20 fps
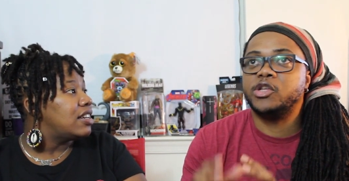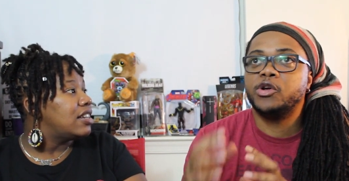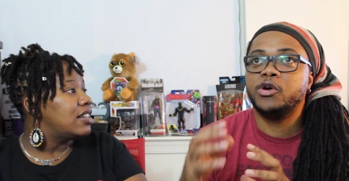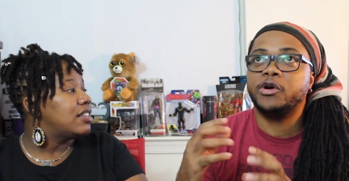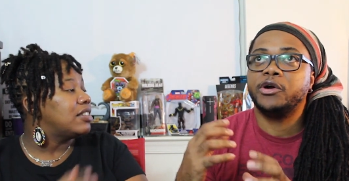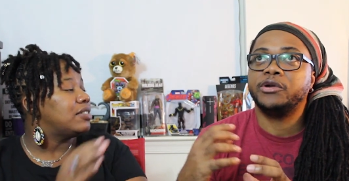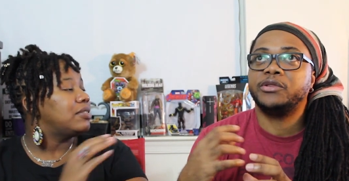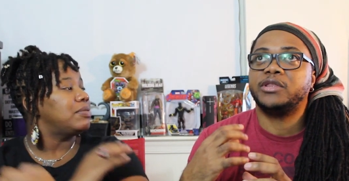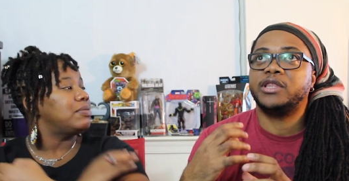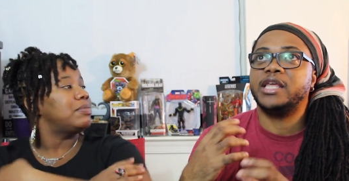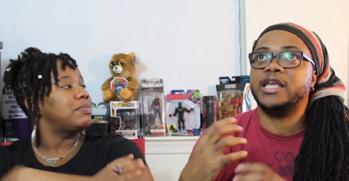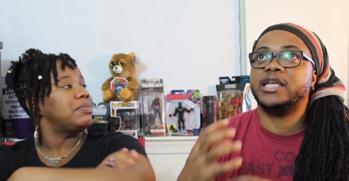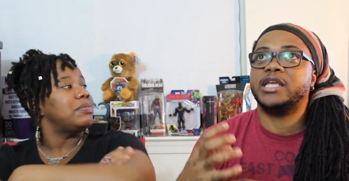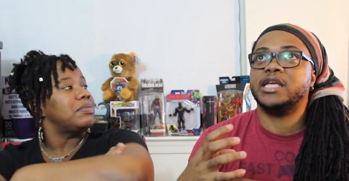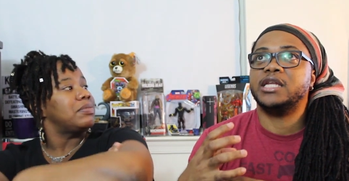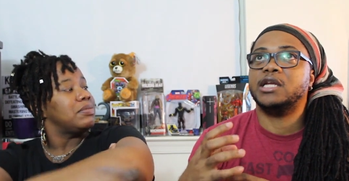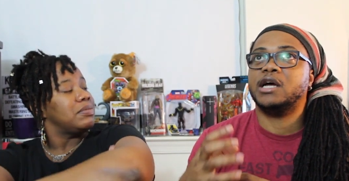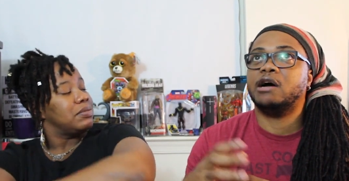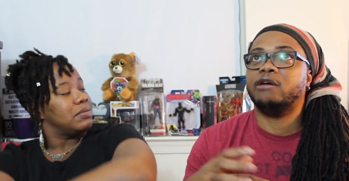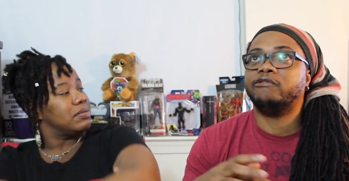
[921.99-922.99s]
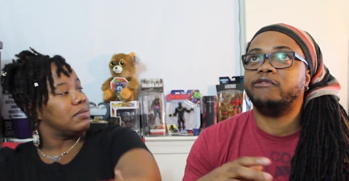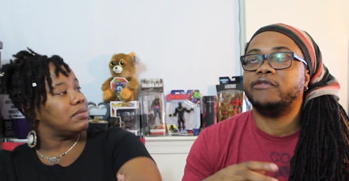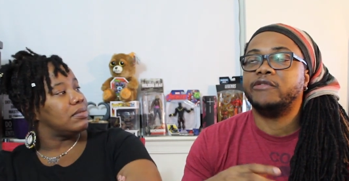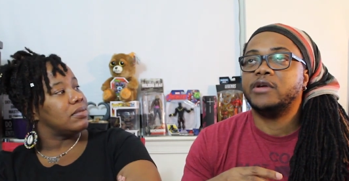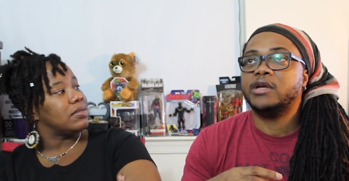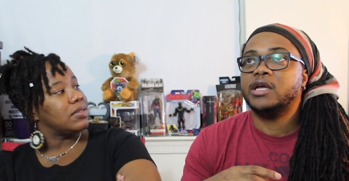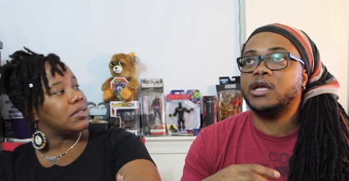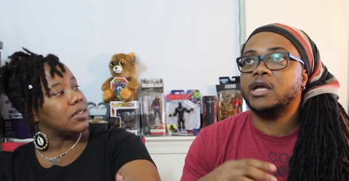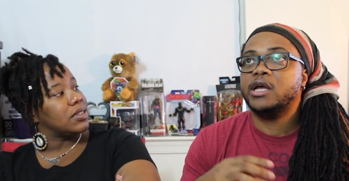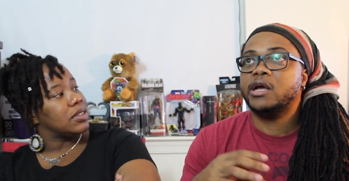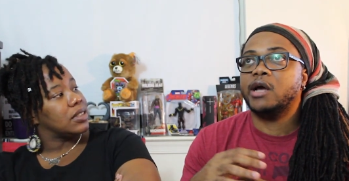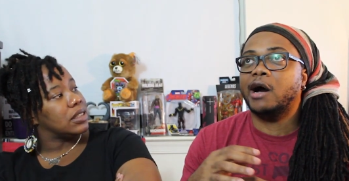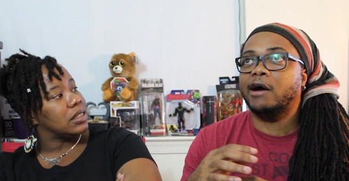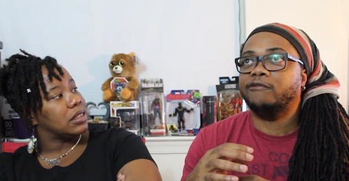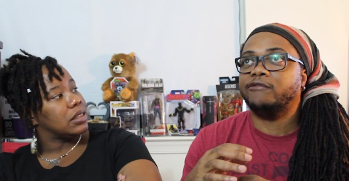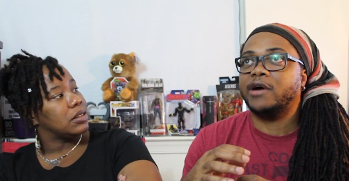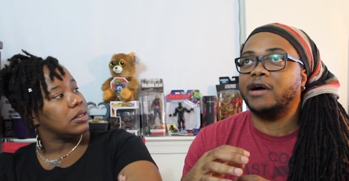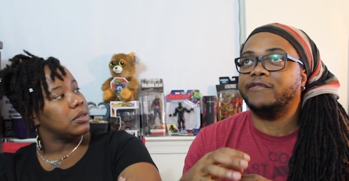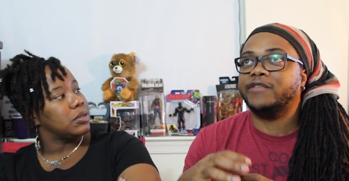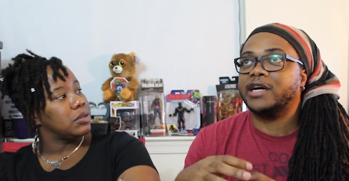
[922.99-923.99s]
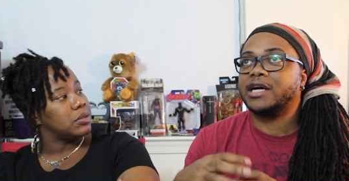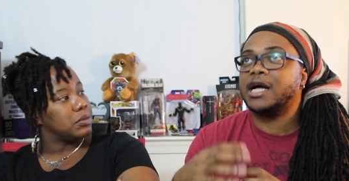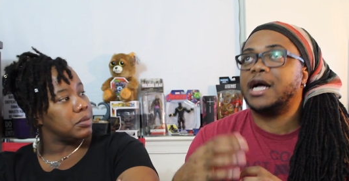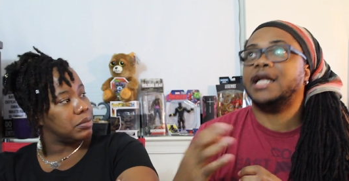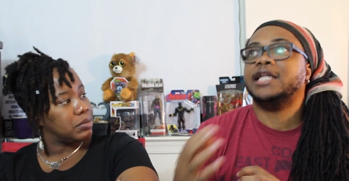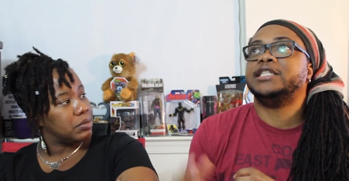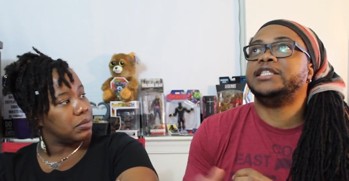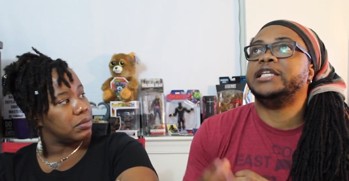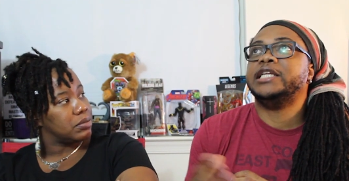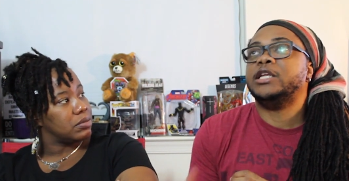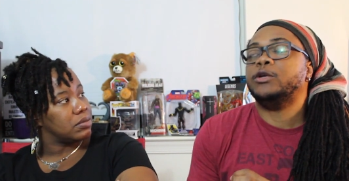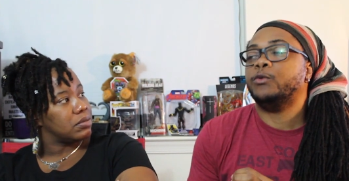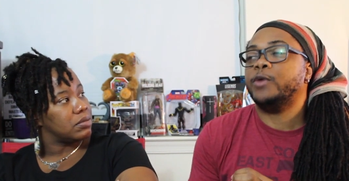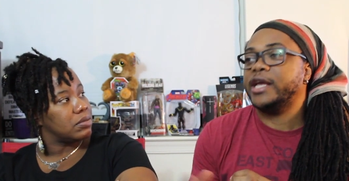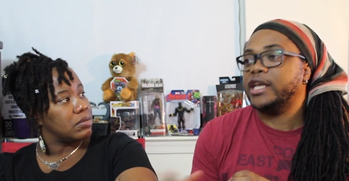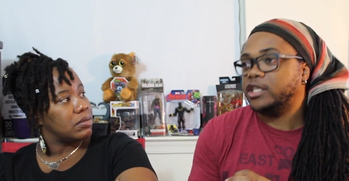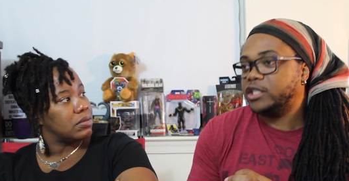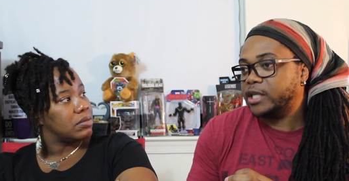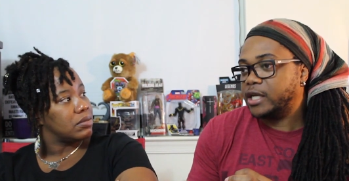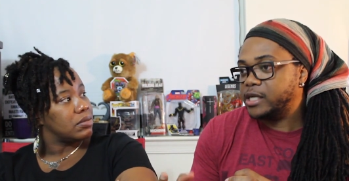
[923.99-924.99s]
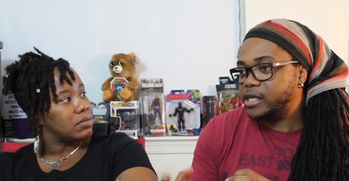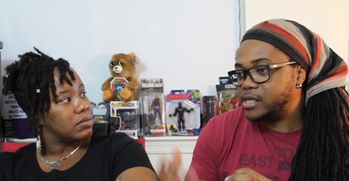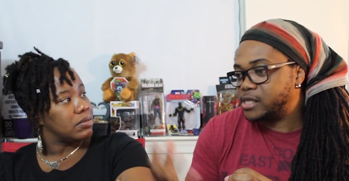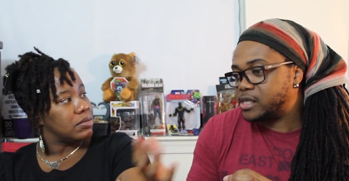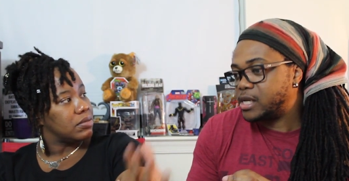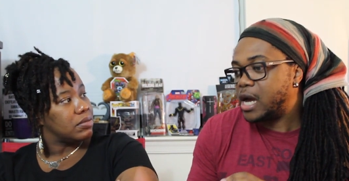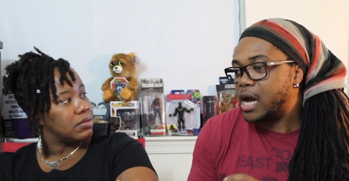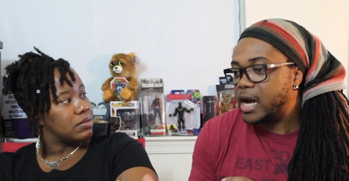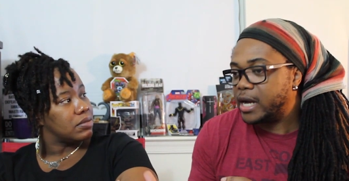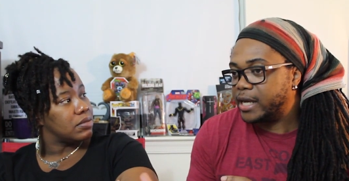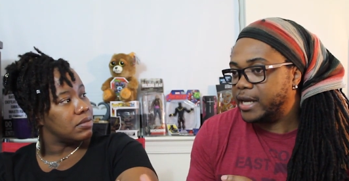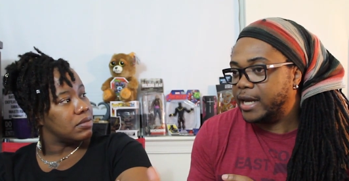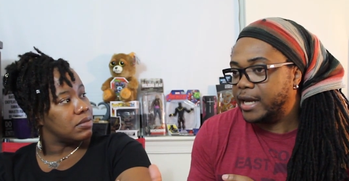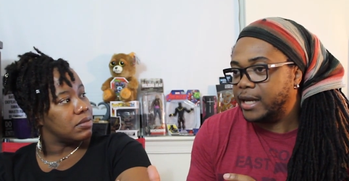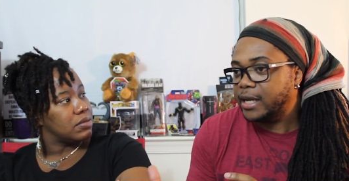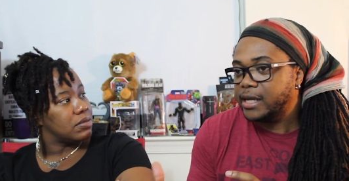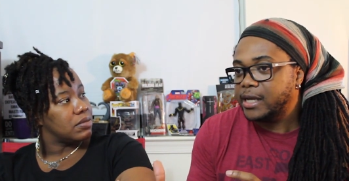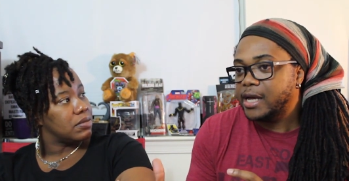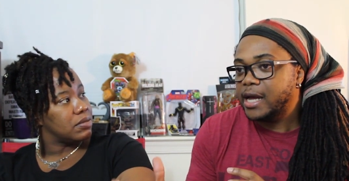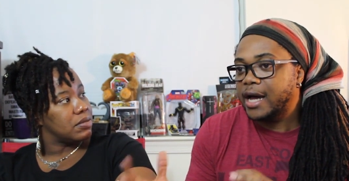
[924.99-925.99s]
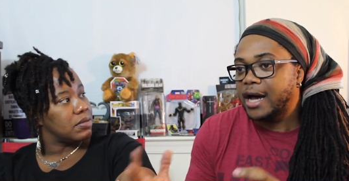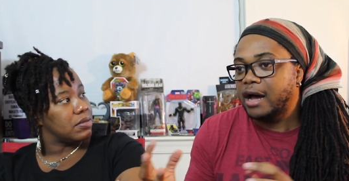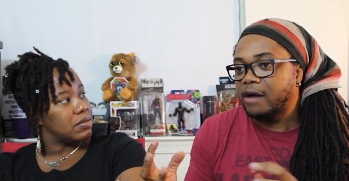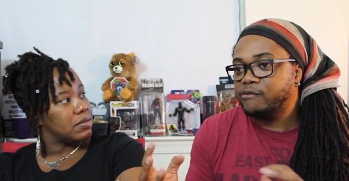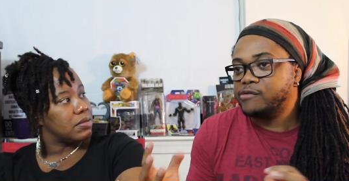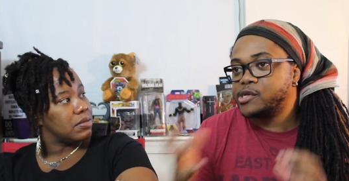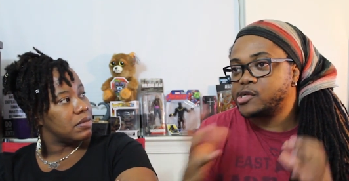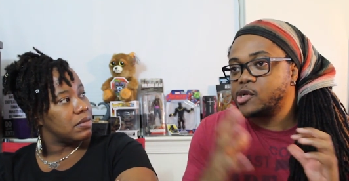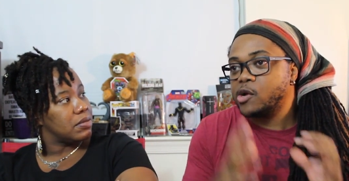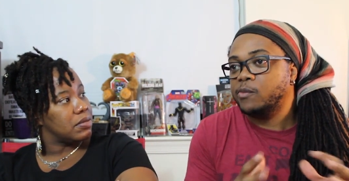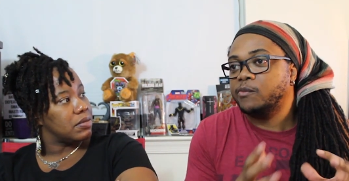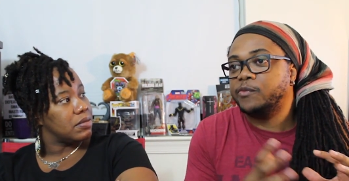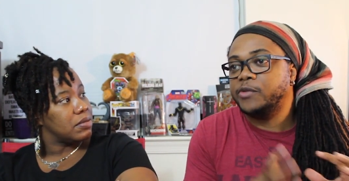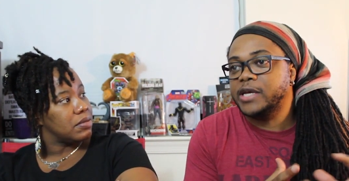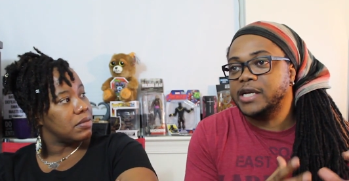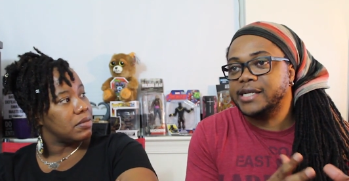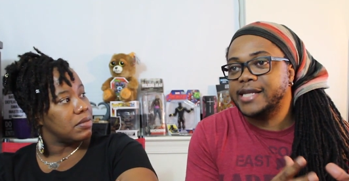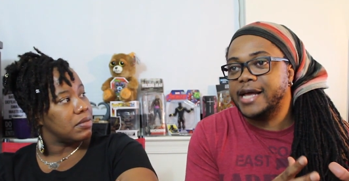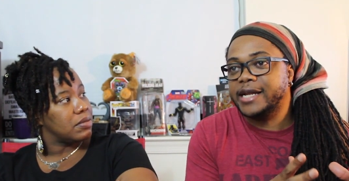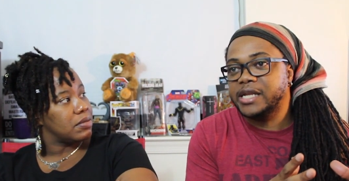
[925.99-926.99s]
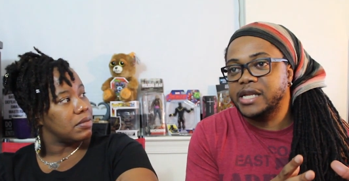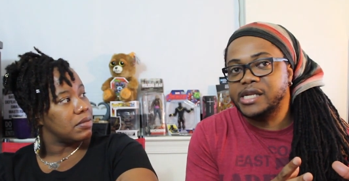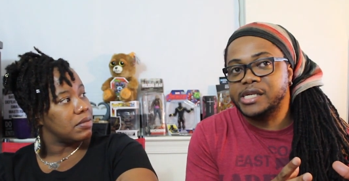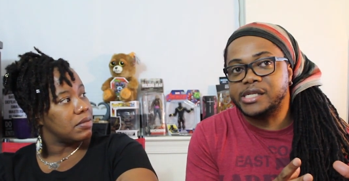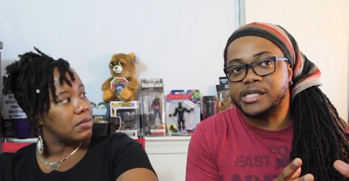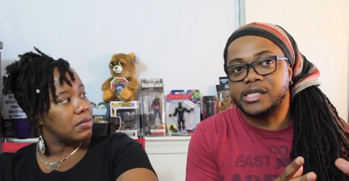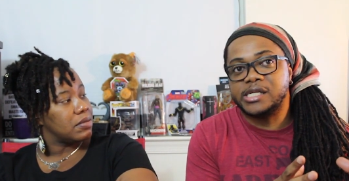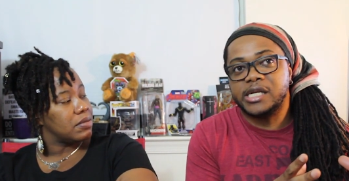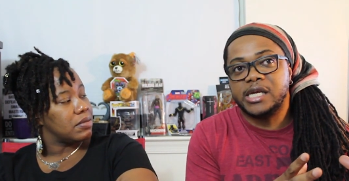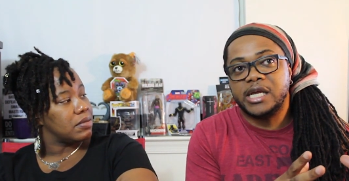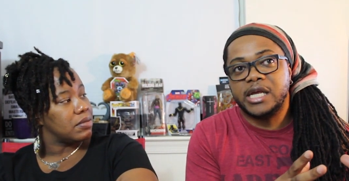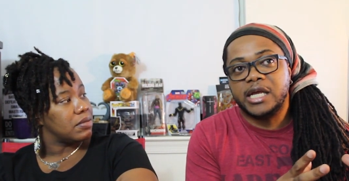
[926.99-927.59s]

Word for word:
Speaker 1: You're thinking of, of of a continuation saga of something that is